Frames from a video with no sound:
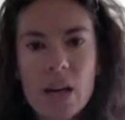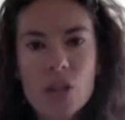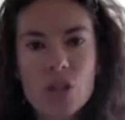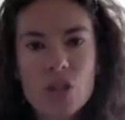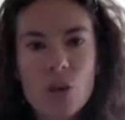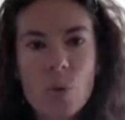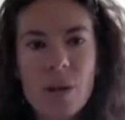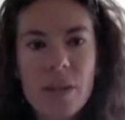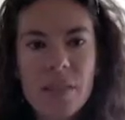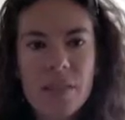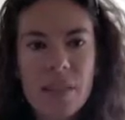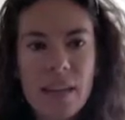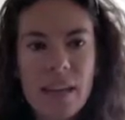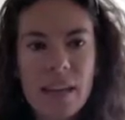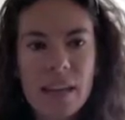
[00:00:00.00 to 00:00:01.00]
so we
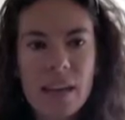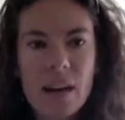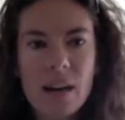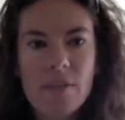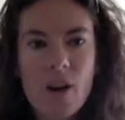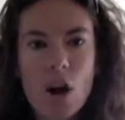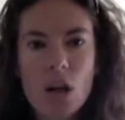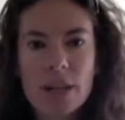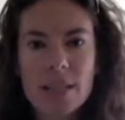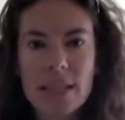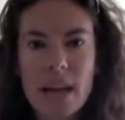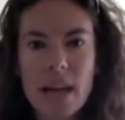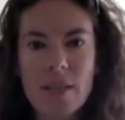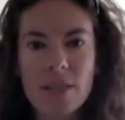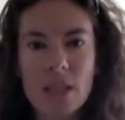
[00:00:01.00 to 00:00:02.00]
think of
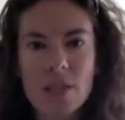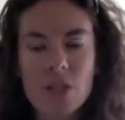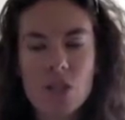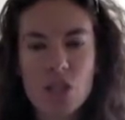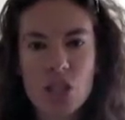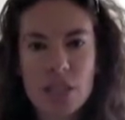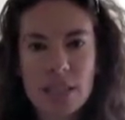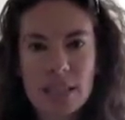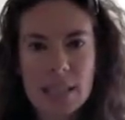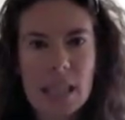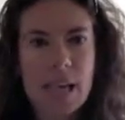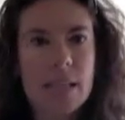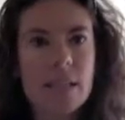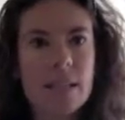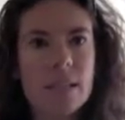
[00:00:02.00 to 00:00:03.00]
ourselves as just
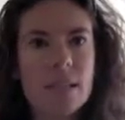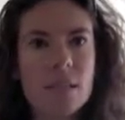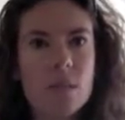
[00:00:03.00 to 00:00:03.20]
like,